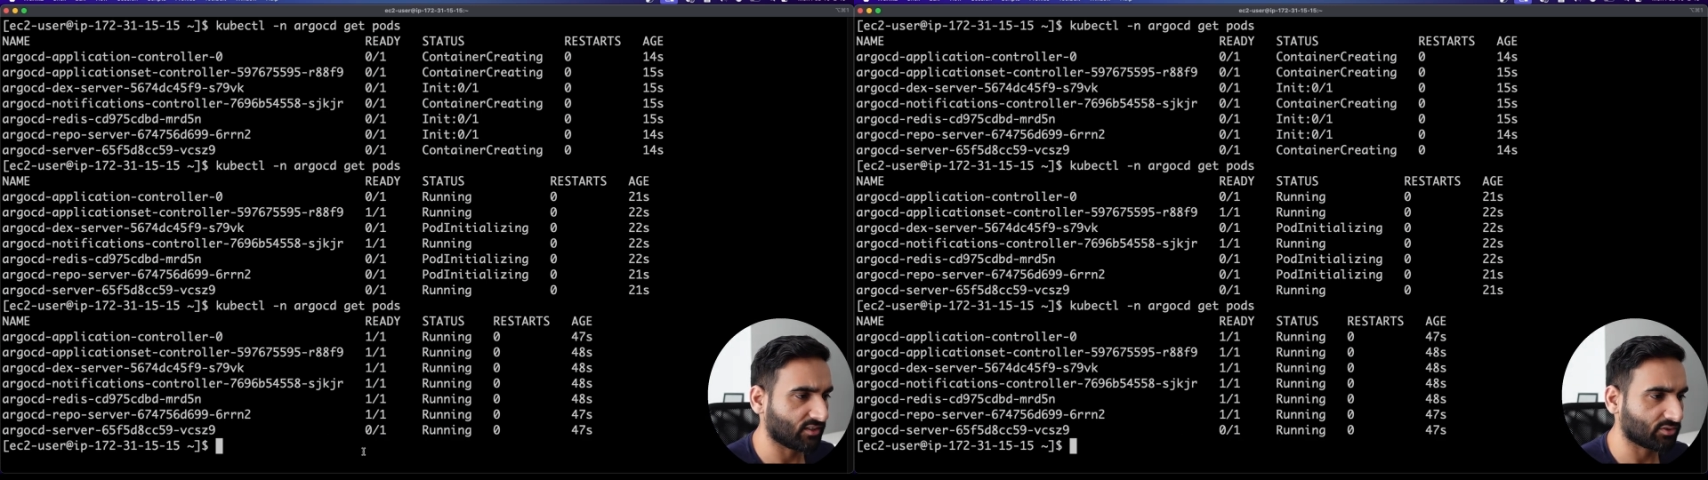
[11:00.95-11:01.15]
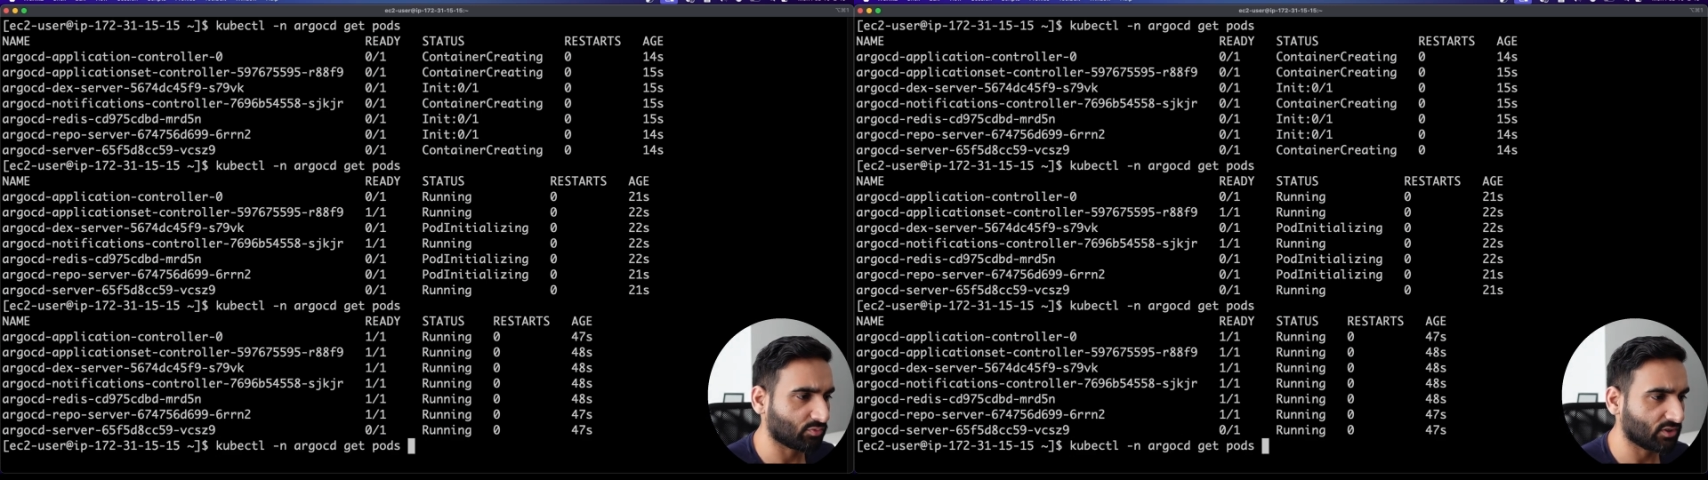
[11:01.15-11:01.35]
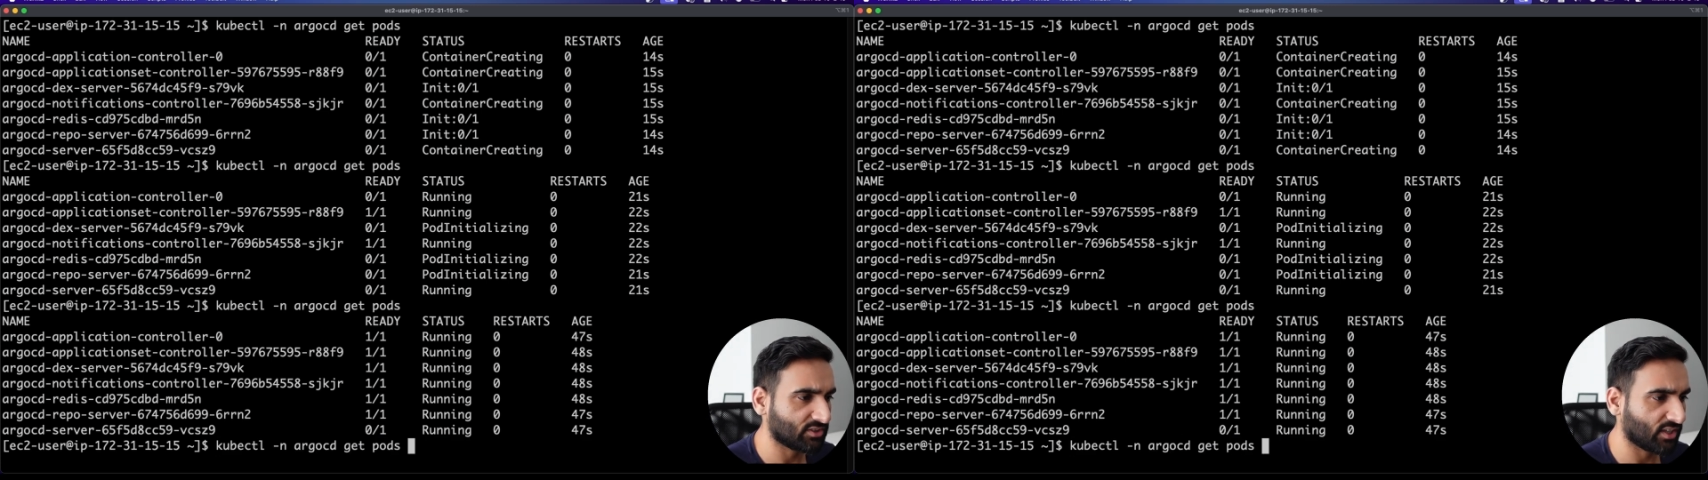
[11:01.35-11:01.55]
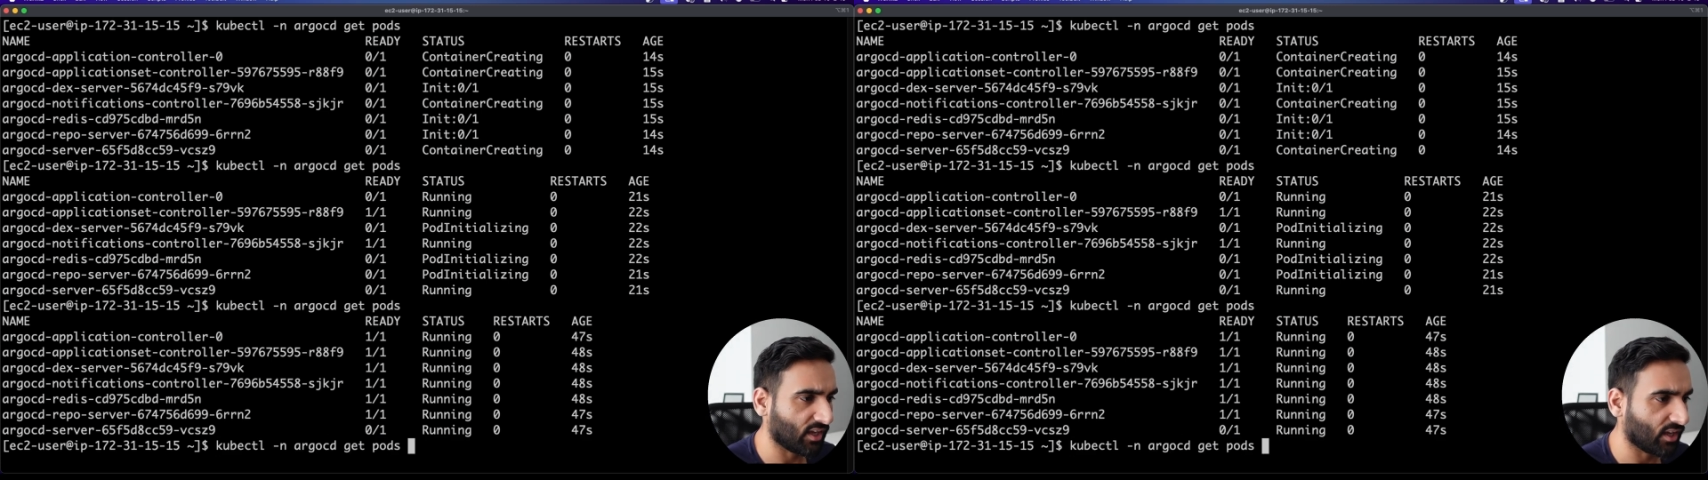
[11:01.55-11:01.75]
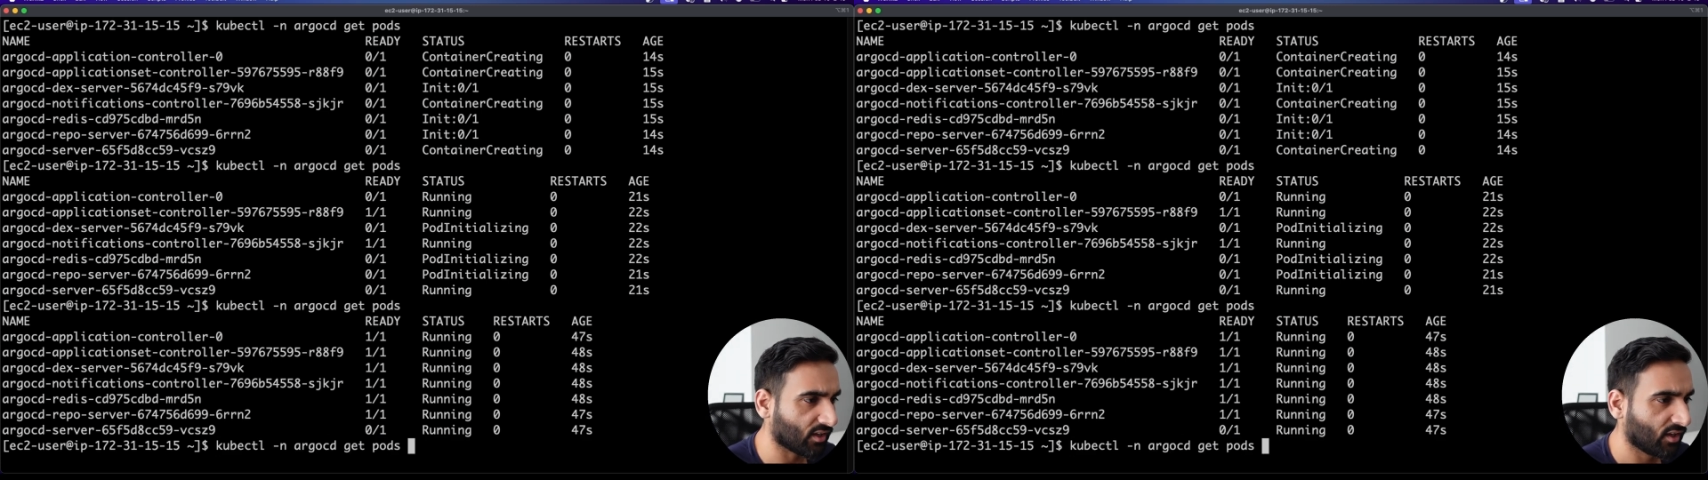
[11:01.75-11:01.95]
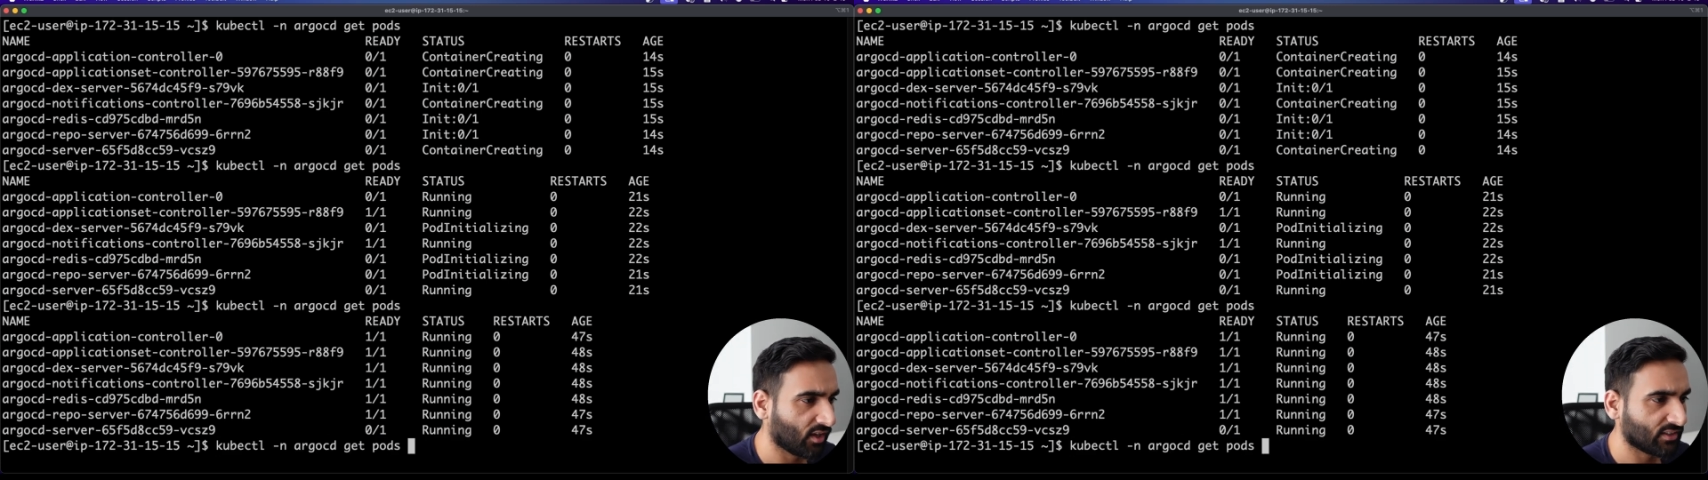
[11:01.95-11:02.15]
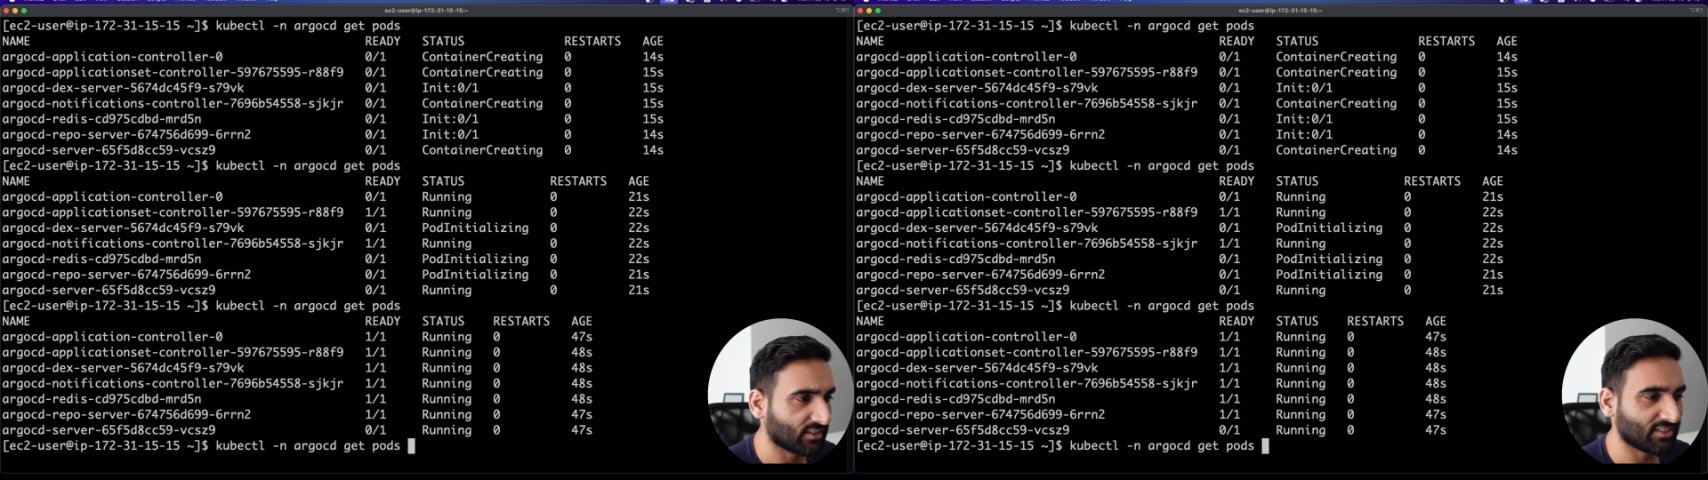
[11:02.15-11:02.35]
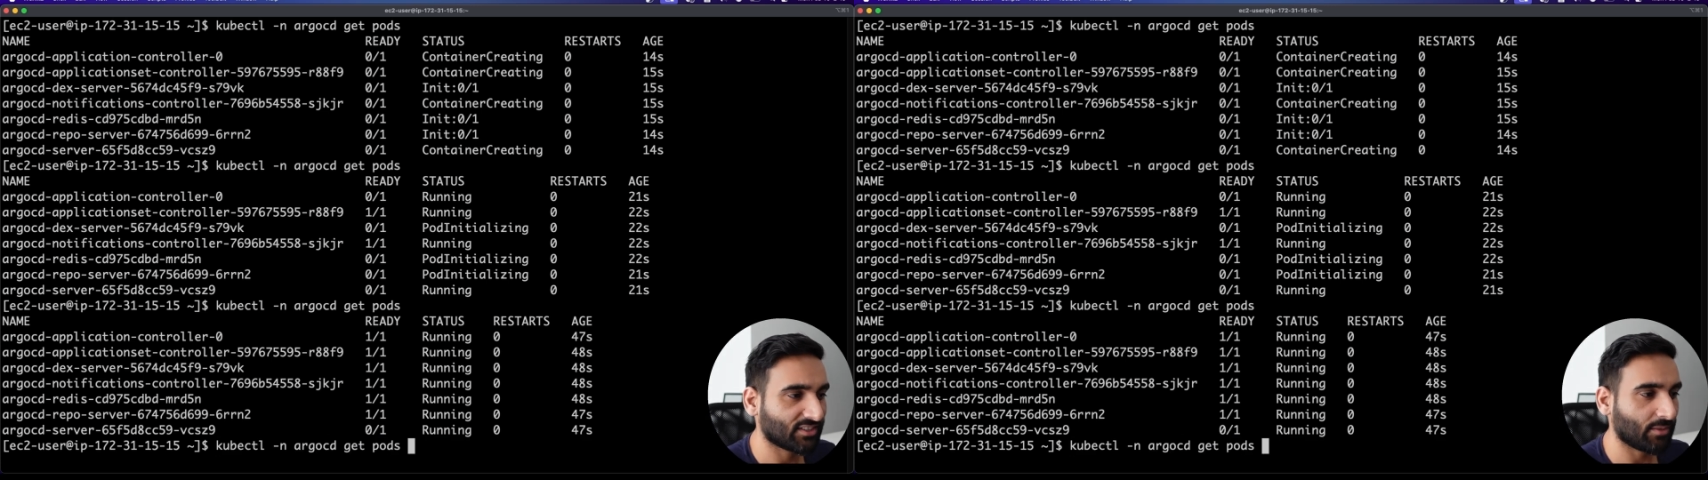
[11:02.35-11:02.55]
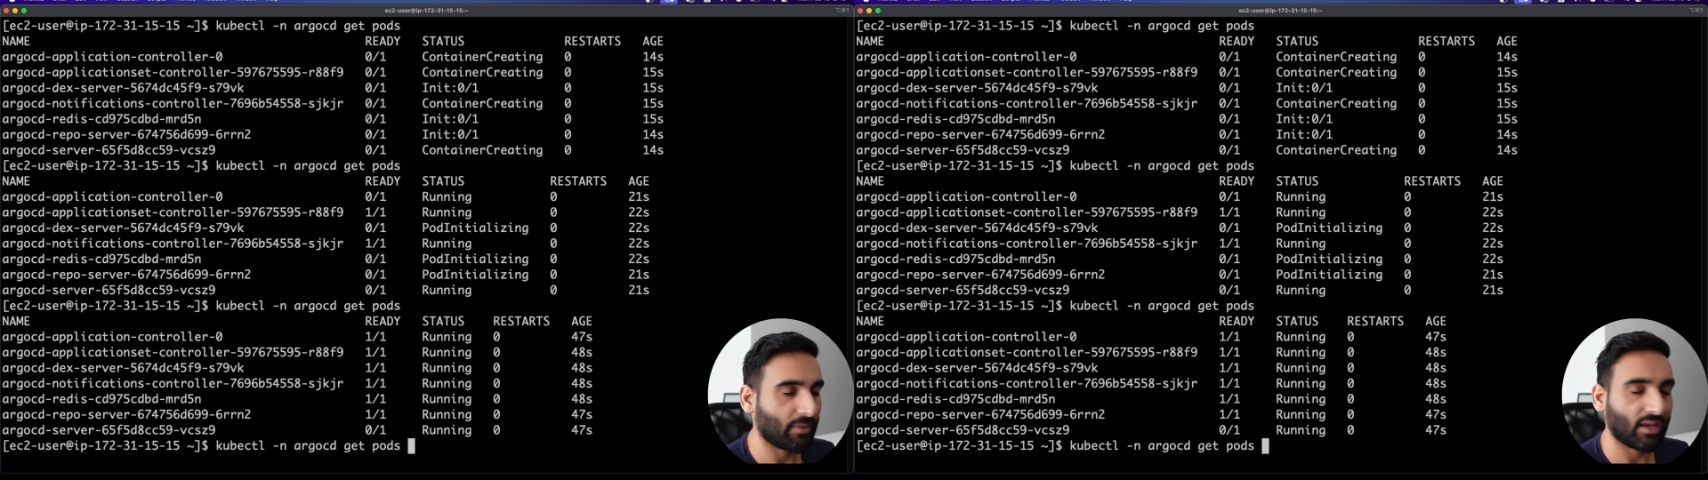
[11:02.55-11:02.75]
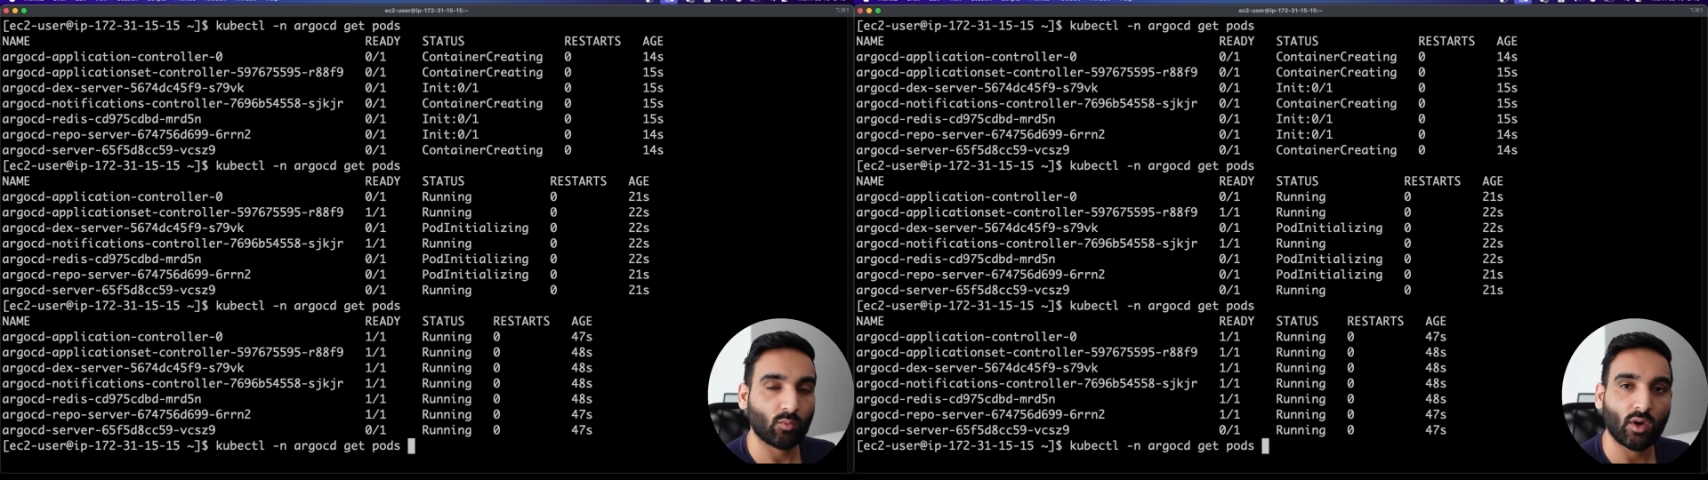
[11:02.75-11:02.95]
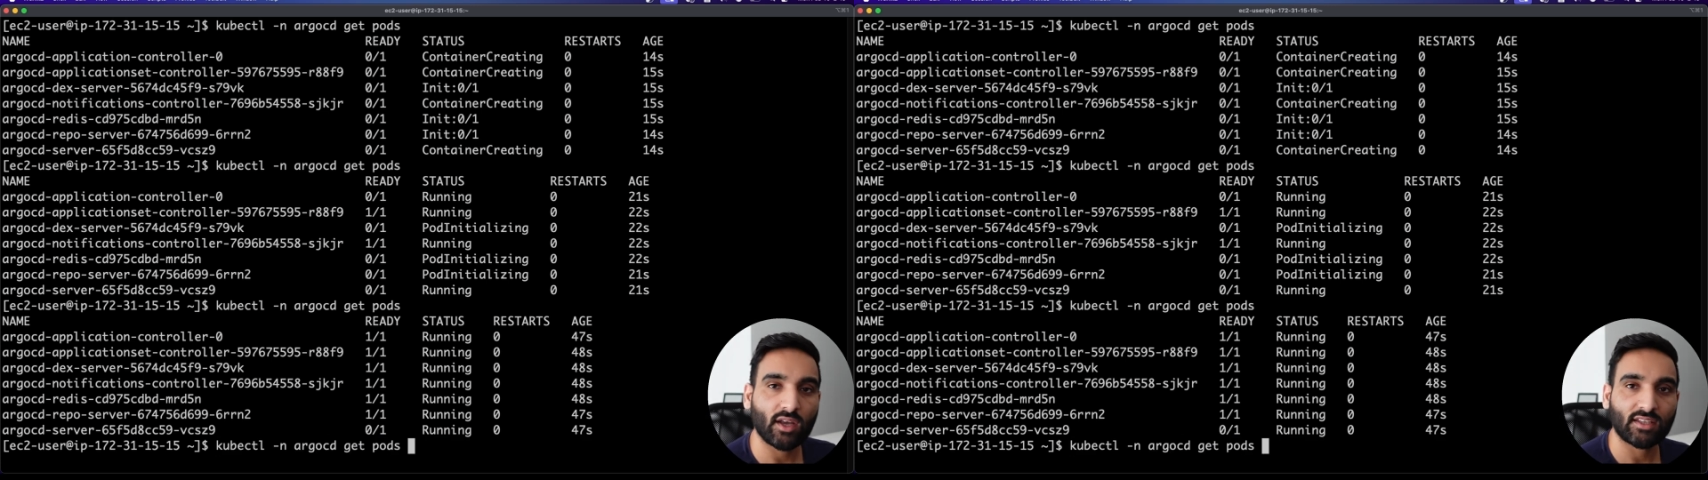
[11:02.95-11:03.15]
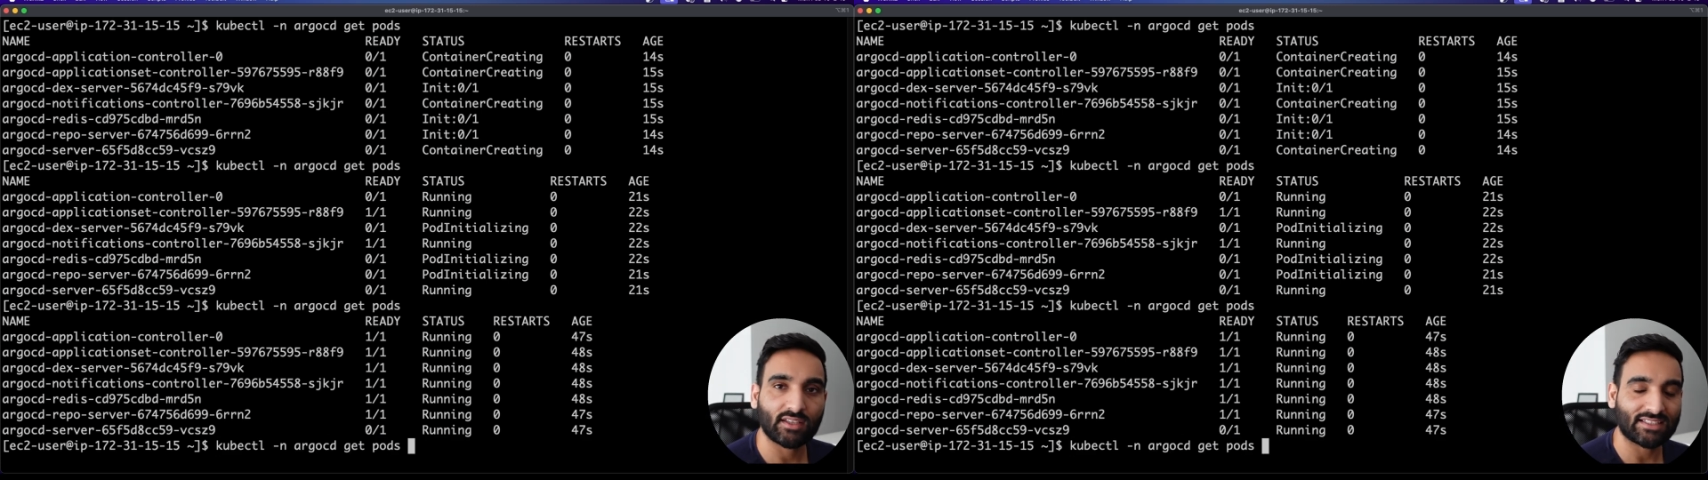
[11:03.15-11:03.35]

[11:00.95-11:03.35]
This is the main one.